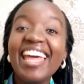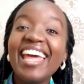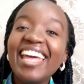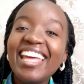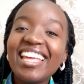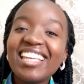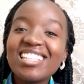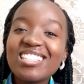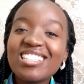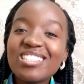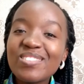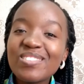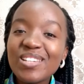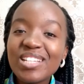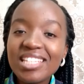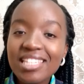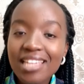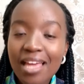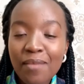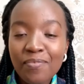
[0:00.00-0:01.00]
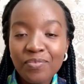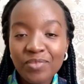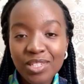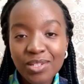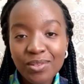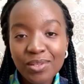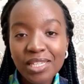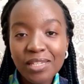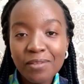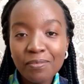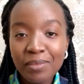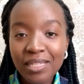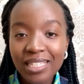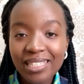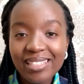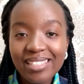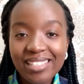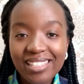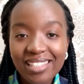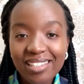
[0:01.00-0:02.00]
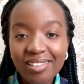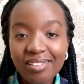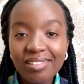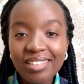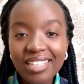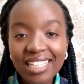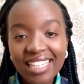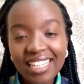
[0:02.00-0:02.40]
Is what I'm doing pleasing God?